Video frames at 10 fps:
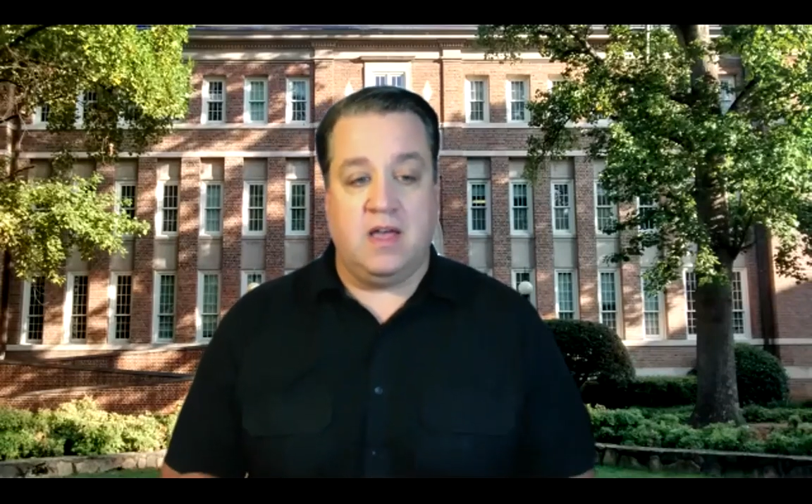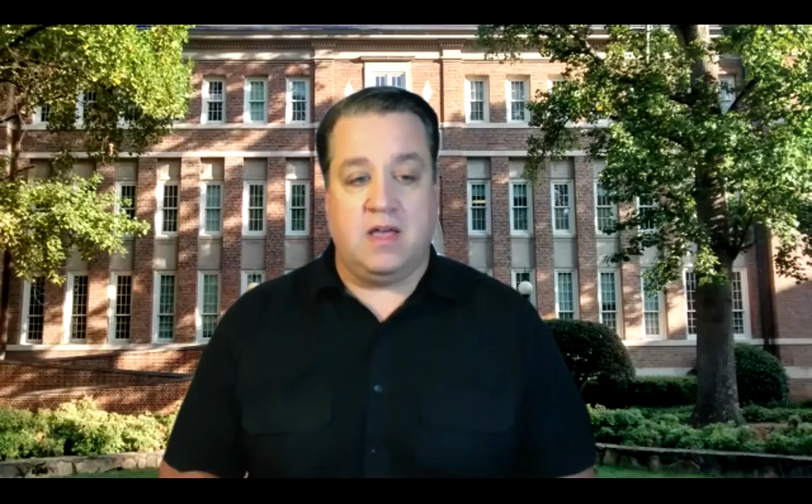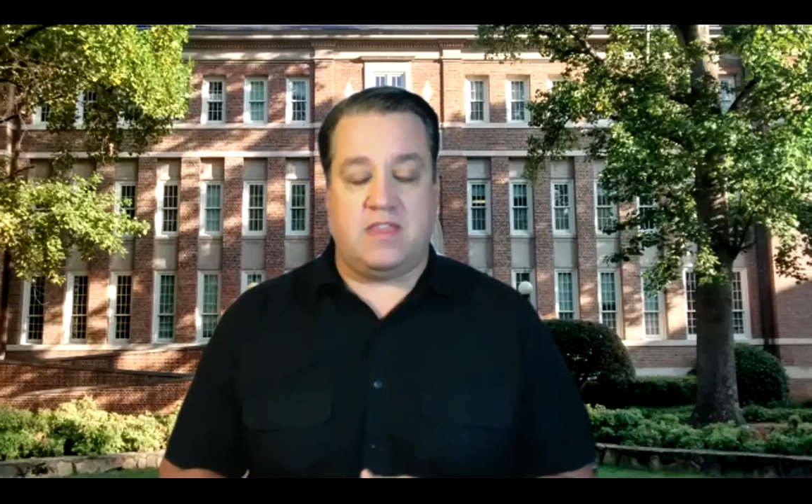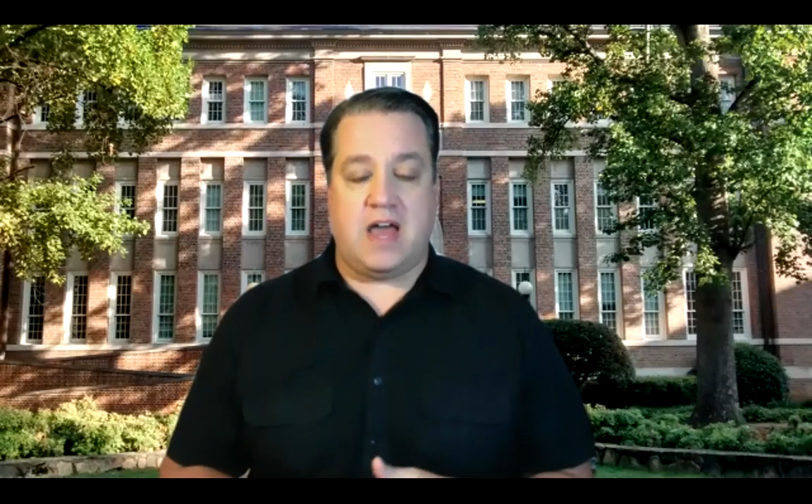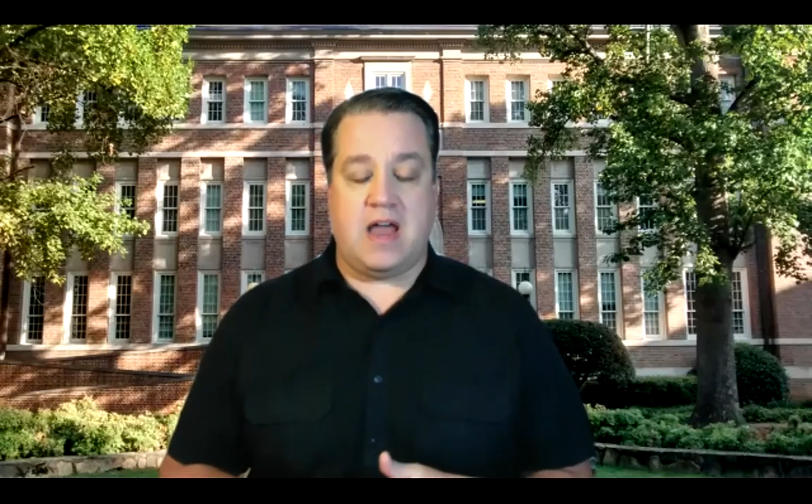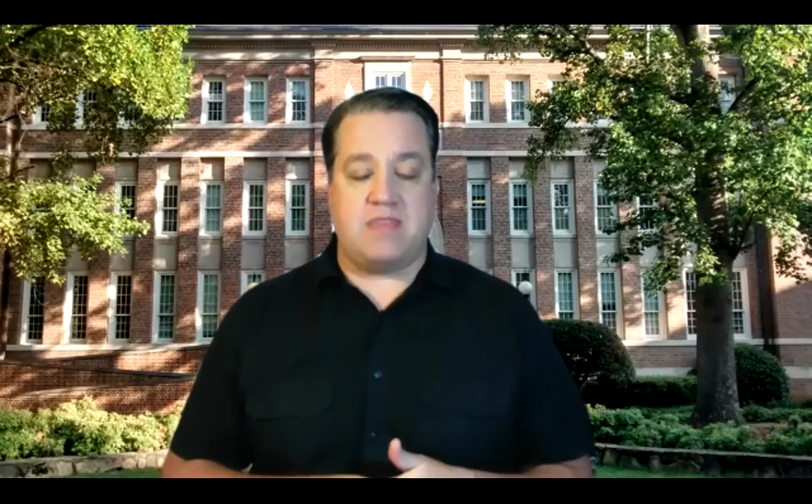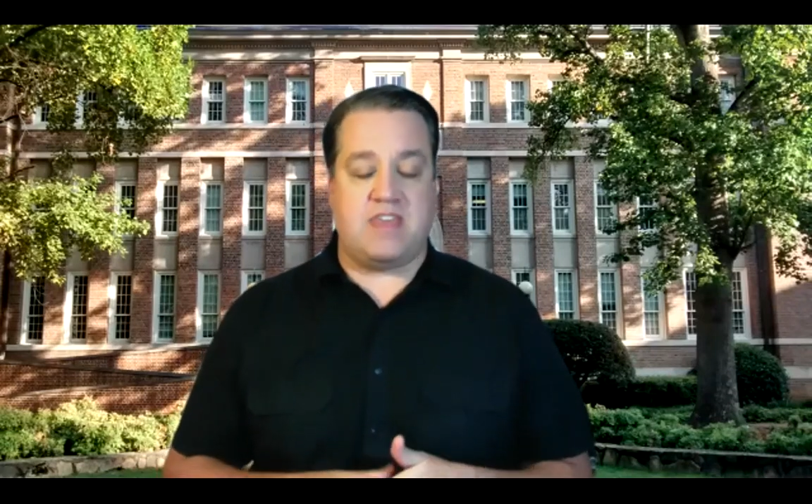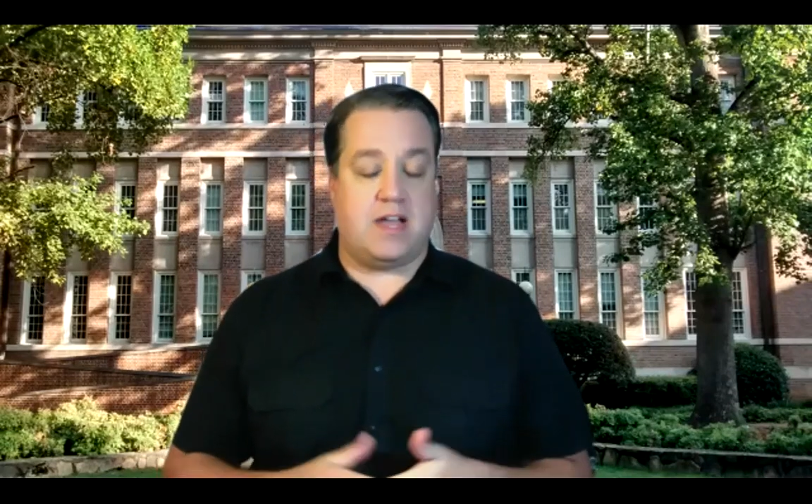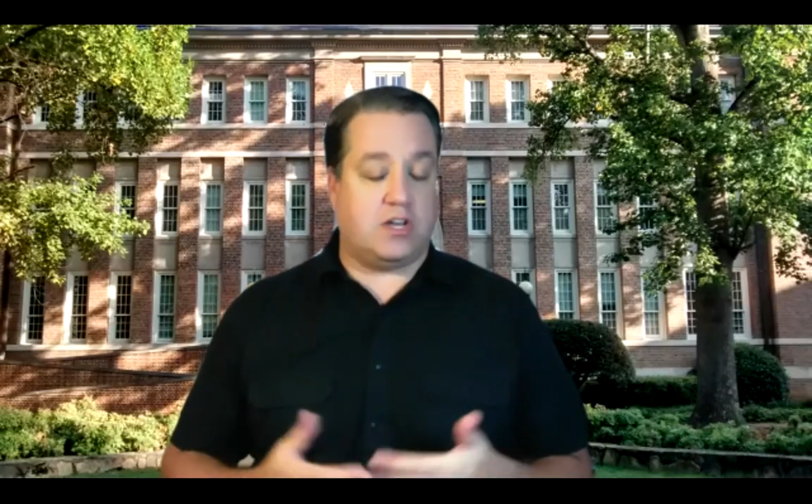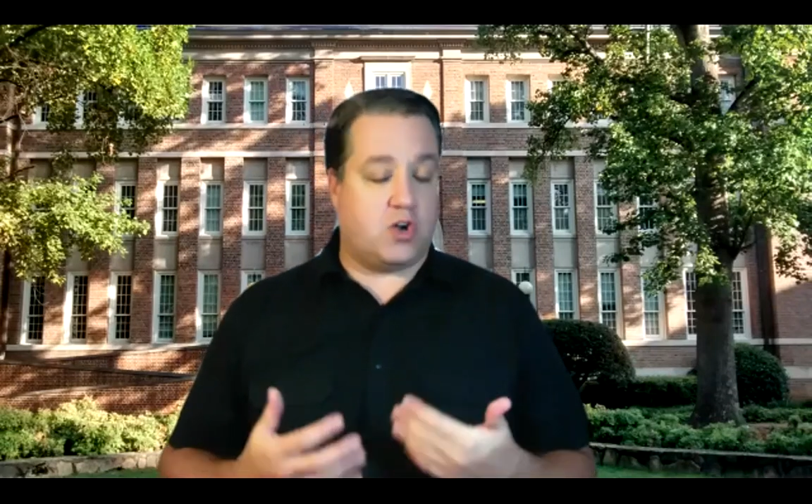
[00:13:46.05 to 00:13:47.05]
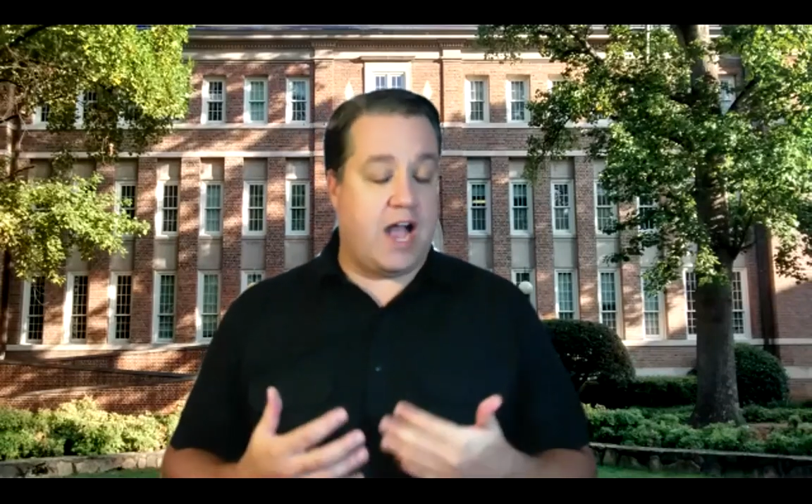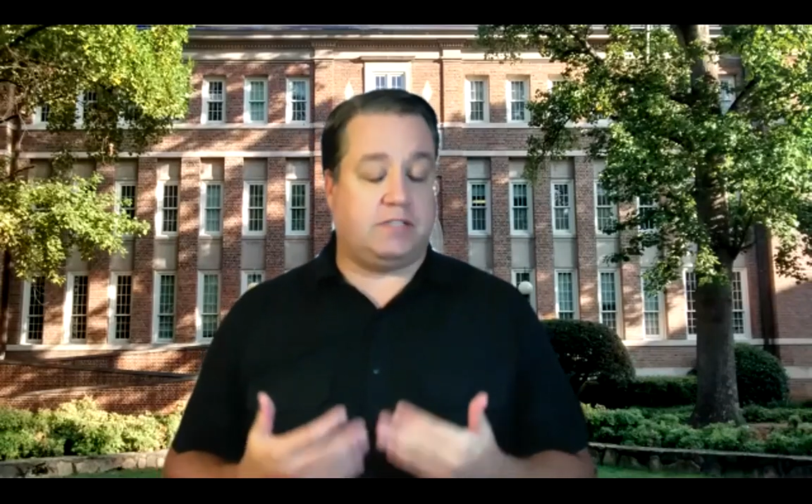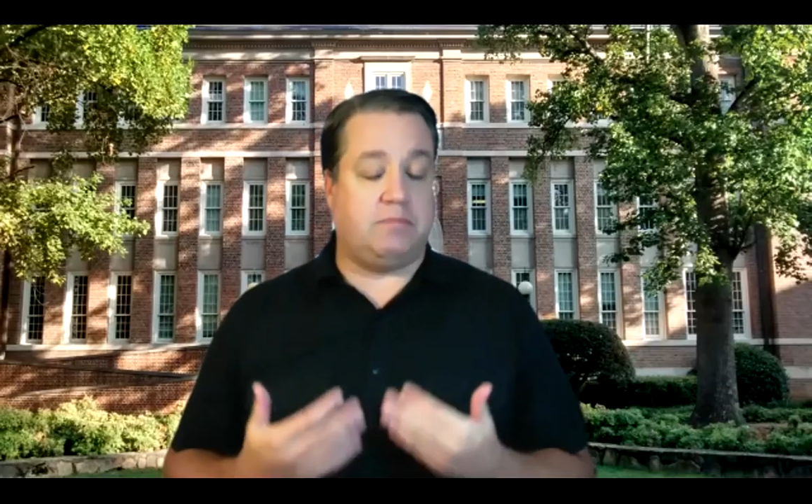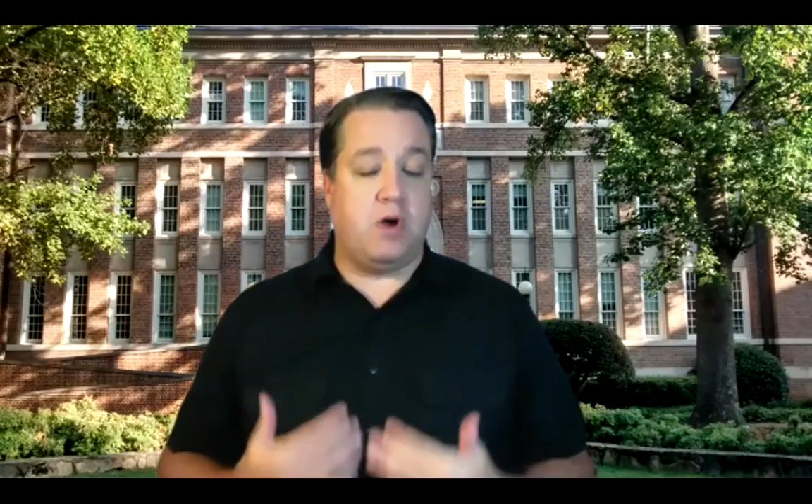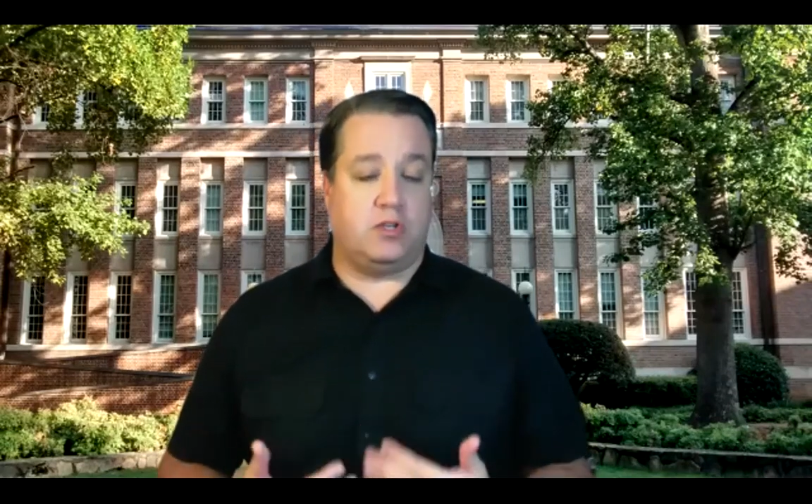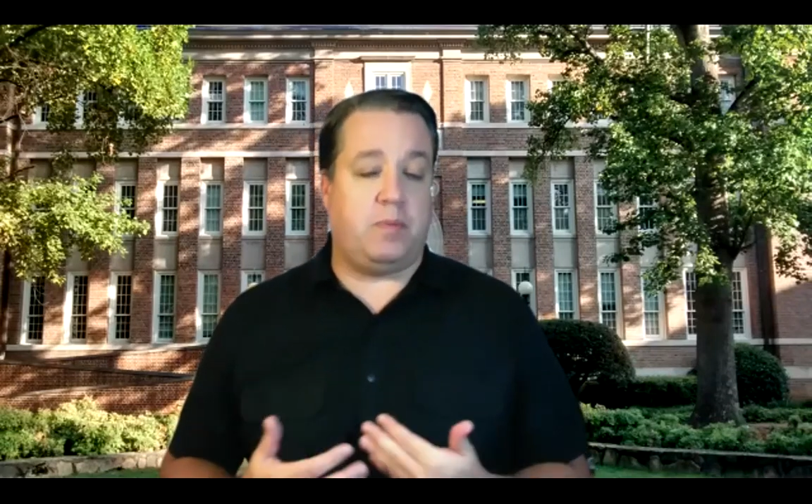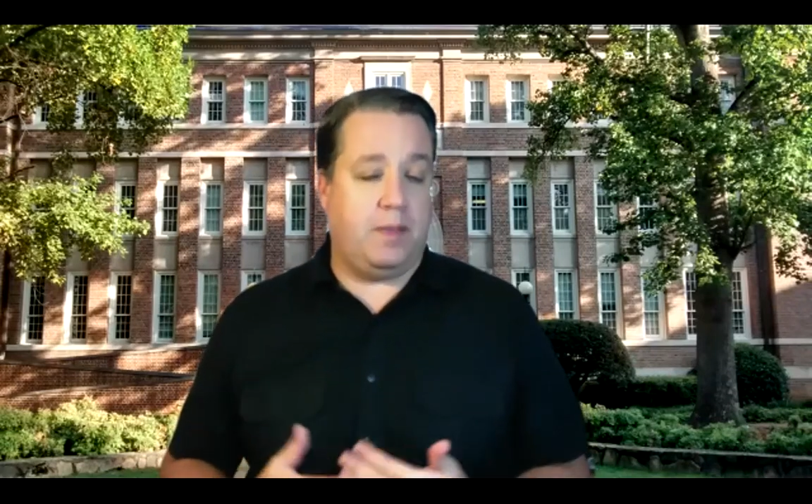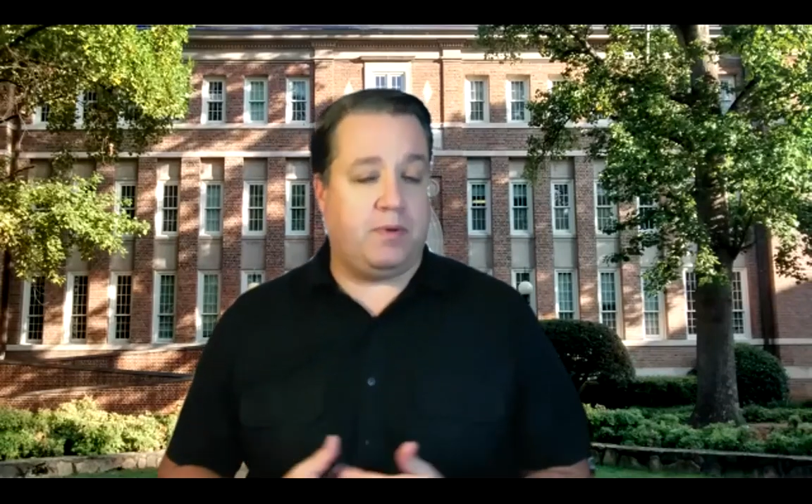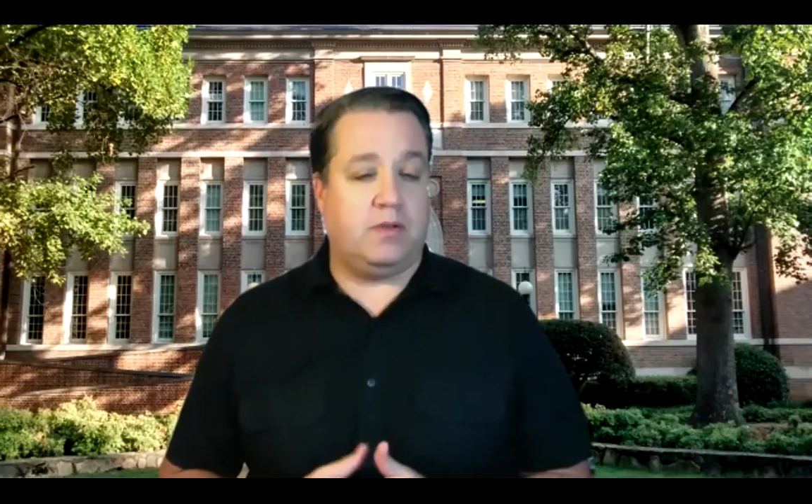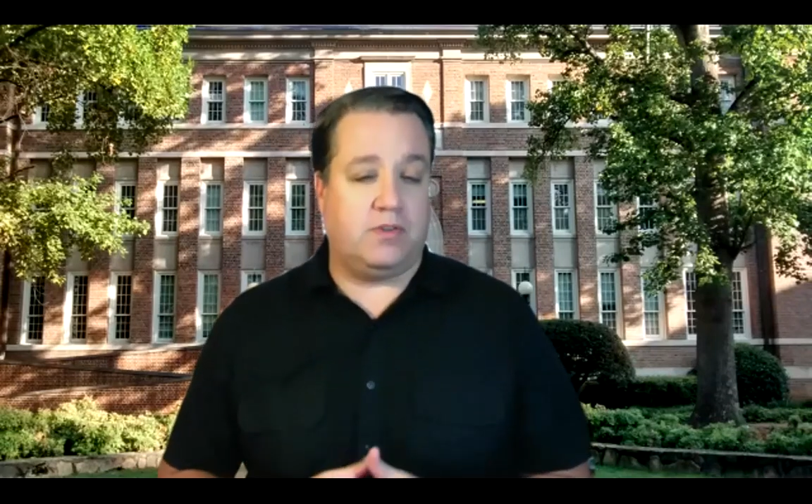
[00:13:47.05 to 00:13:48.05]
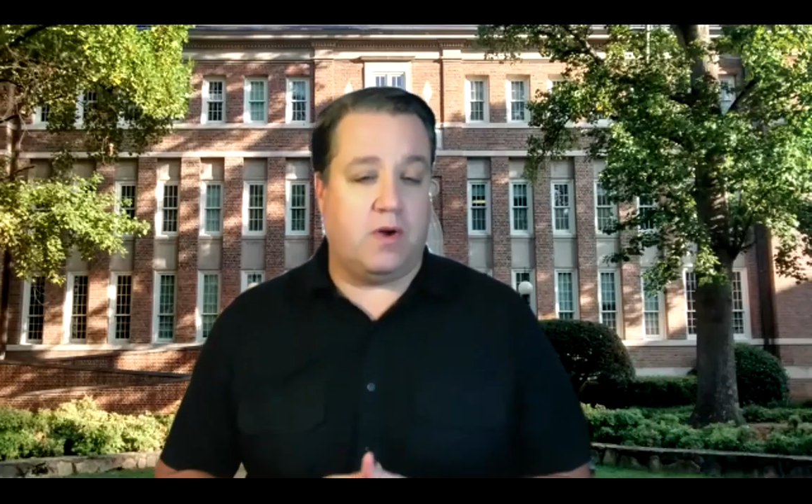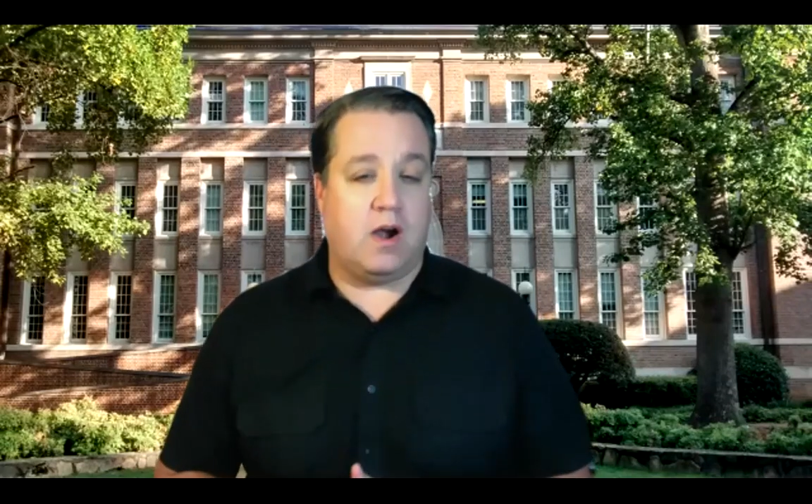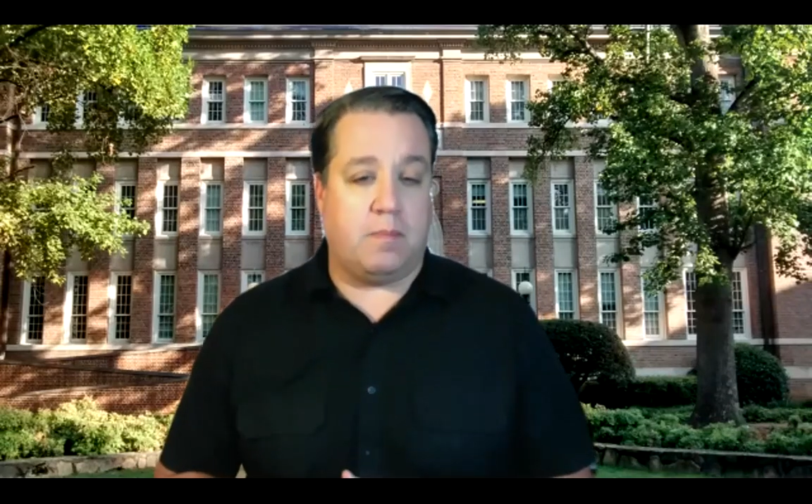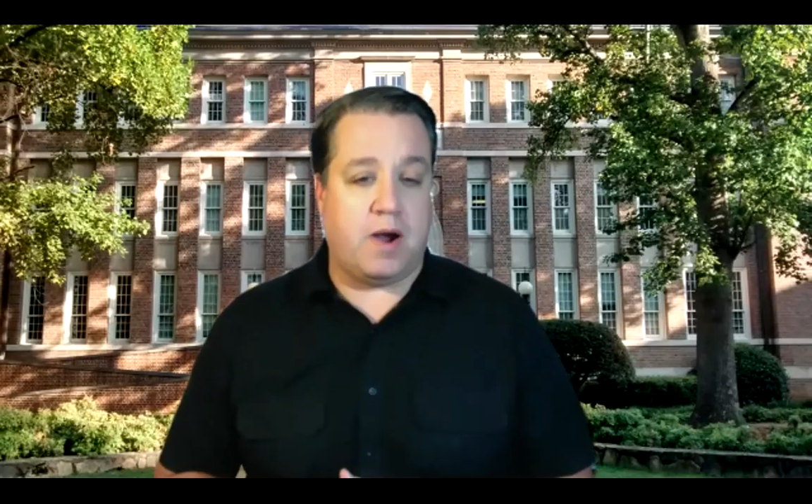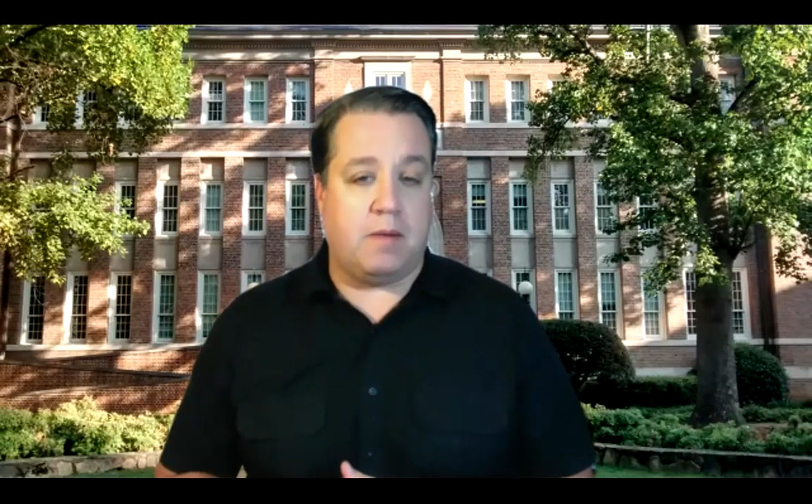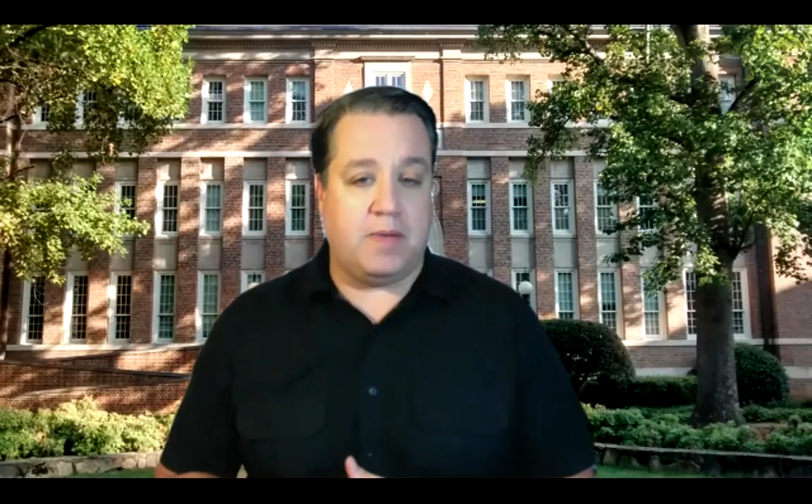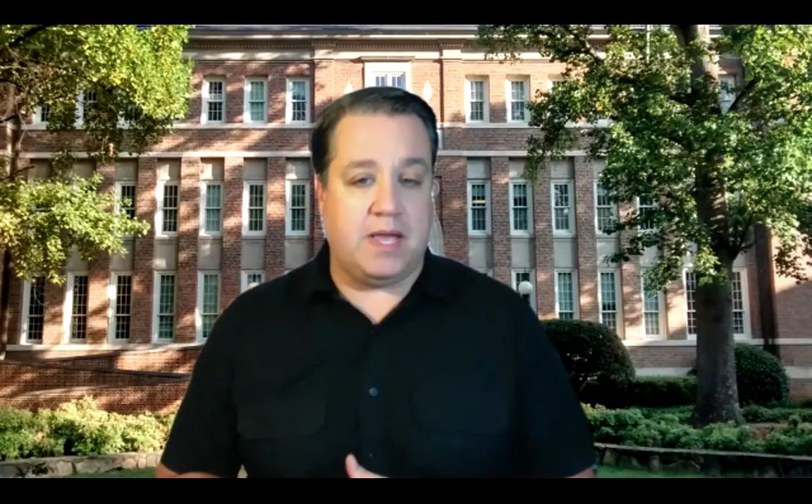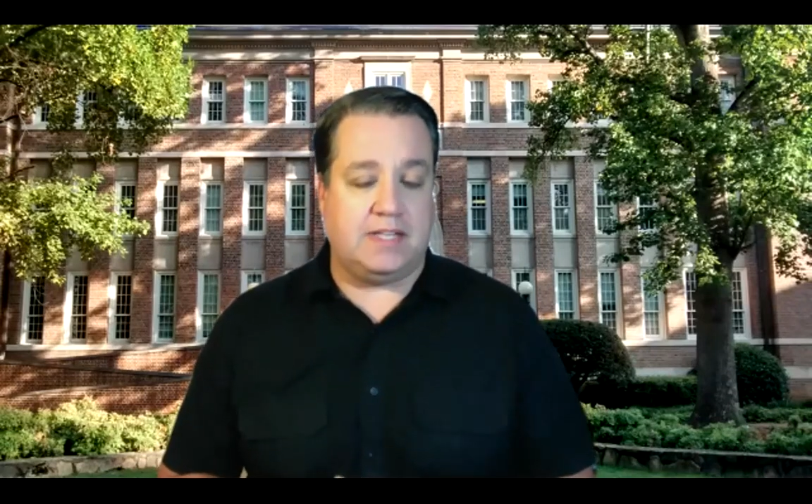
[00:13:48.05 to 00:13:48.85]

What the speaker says: that I think attracts most people to our department.